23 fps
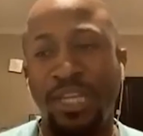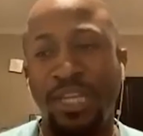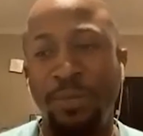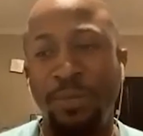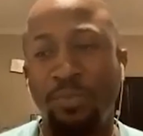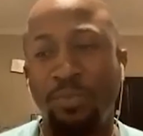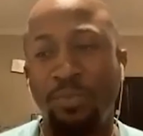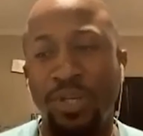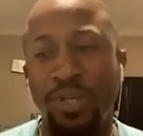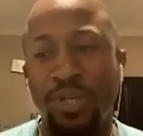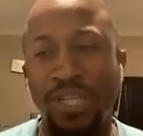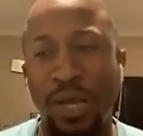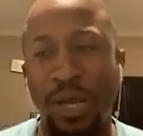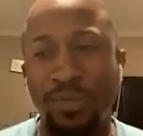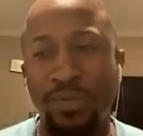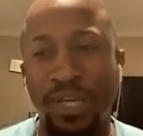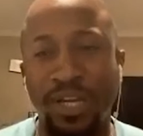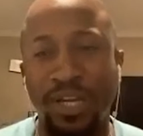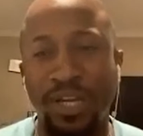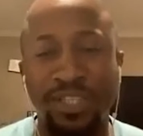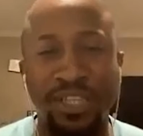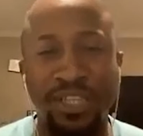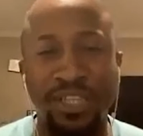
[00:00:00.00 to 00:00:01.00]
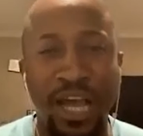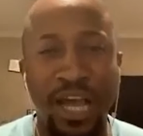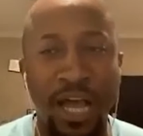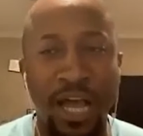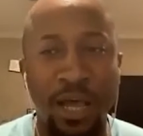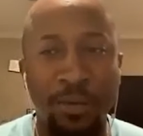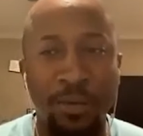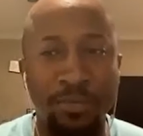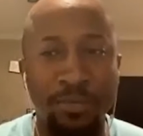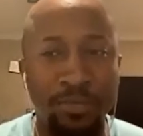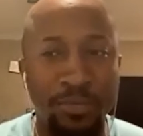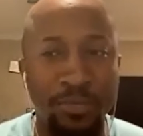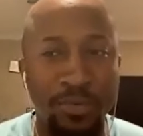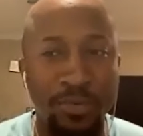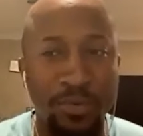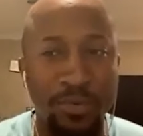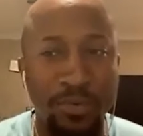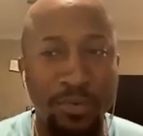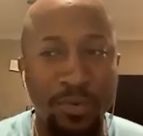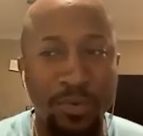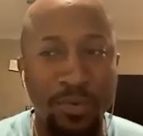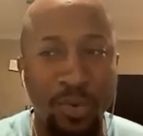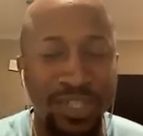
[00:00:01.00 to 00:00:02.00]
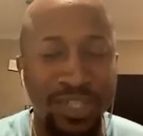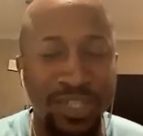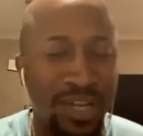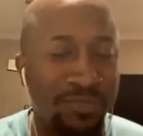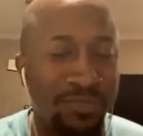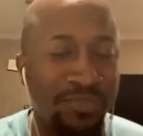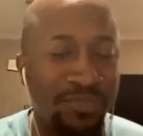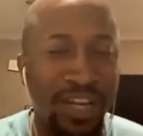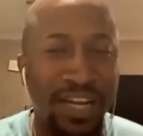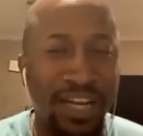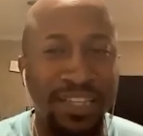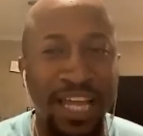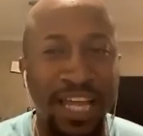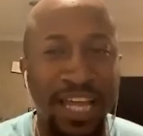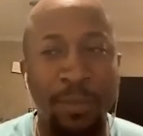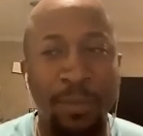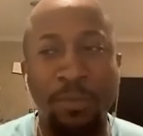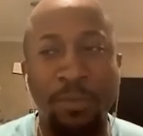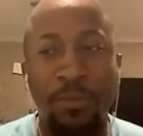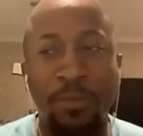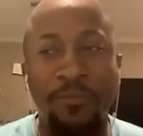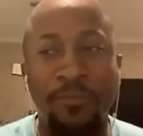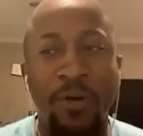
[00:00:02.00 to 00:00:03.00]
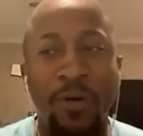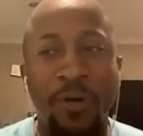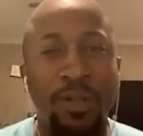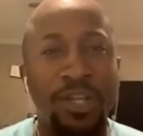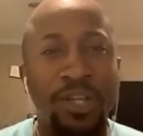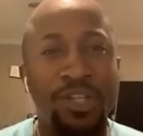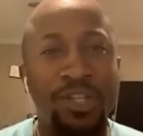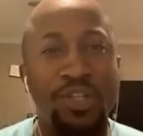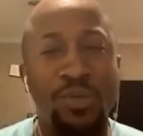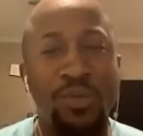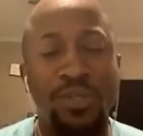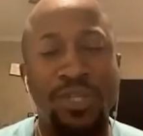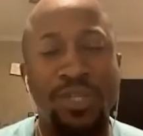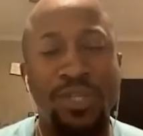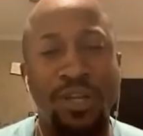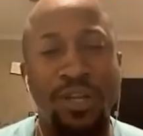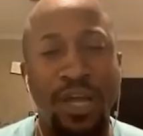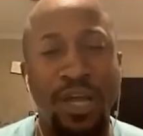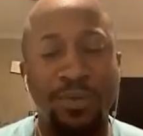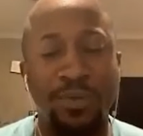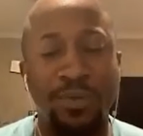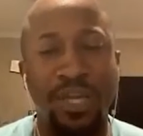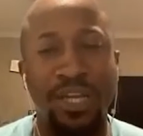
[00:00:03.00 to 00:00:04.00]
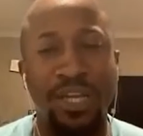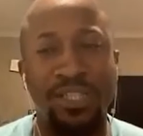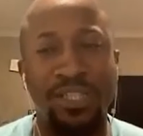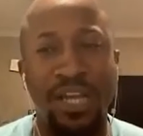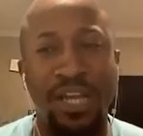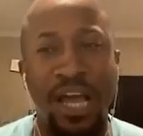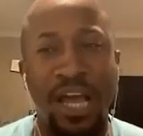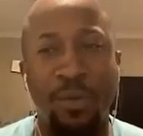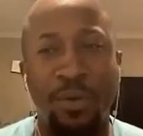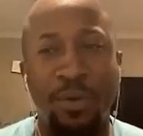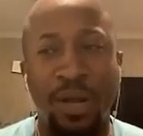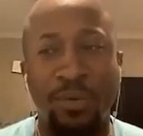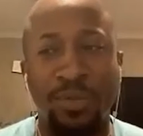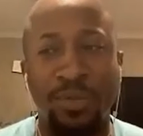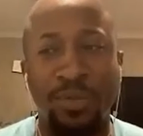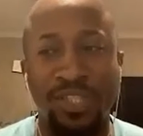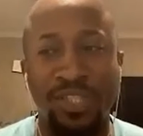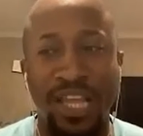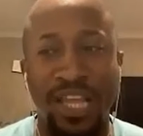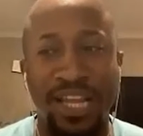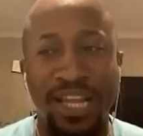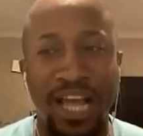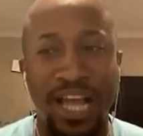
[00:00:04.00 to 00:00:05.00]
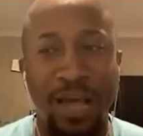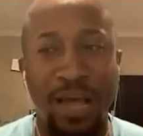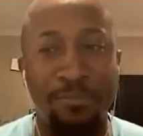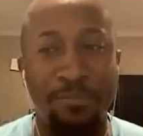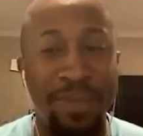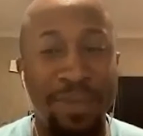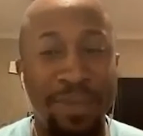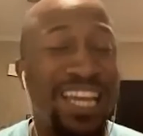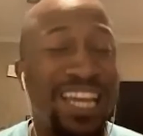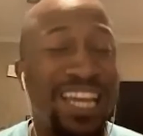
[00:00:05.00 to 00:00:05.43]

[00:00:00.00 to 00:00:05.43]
was I was at a job, which I feel like a lot of people fall into, is I was at a job where I was just like, I'm making